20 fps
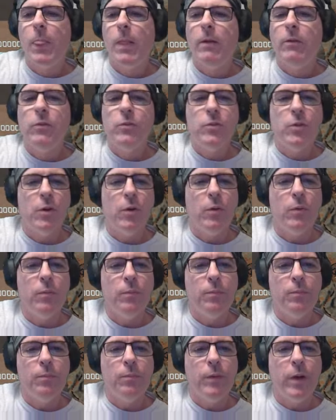So
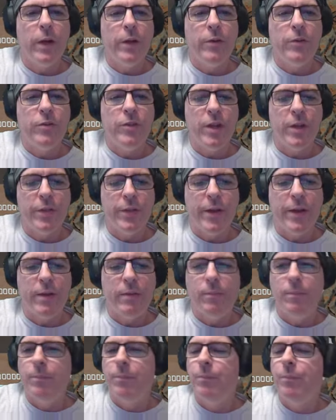I understand that.
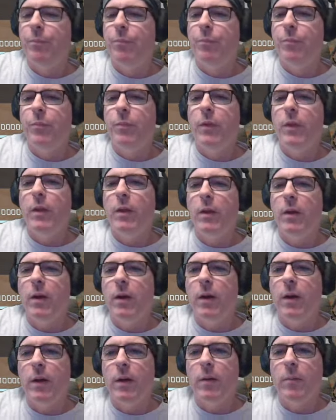
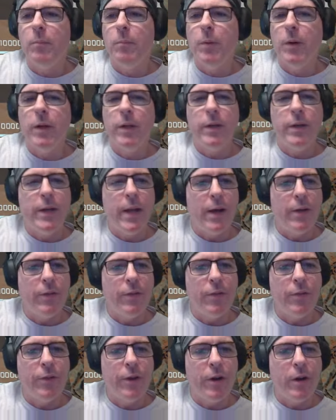But now
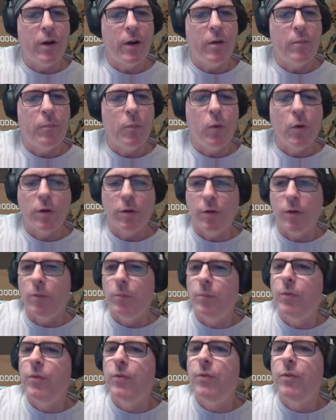that there are more
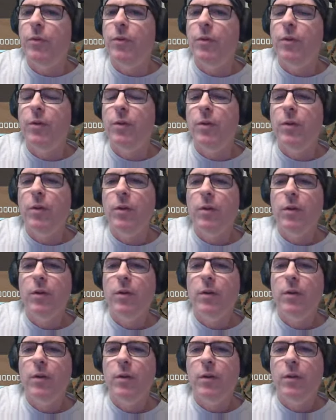groups,
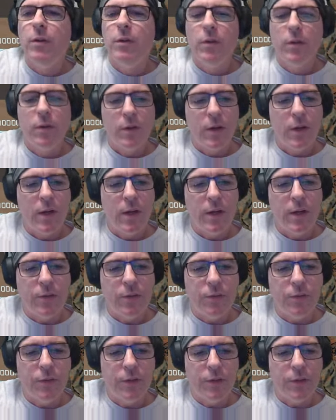I do
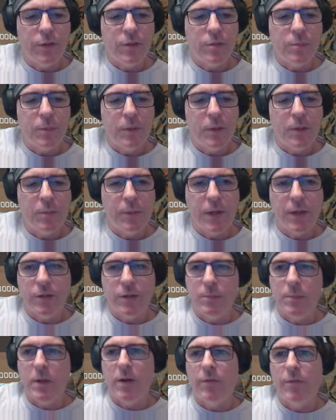think they should be combined. As a
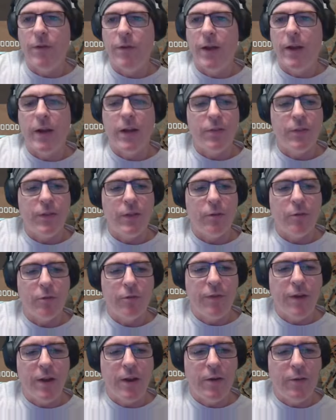matter of fact, I think
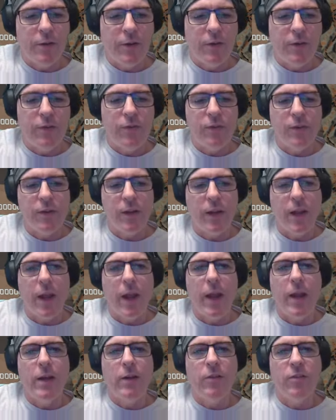refineries
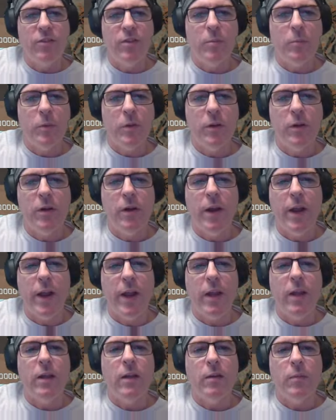and assembler
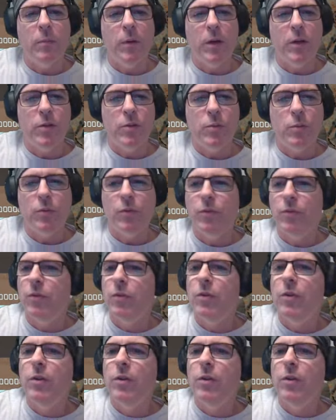and modules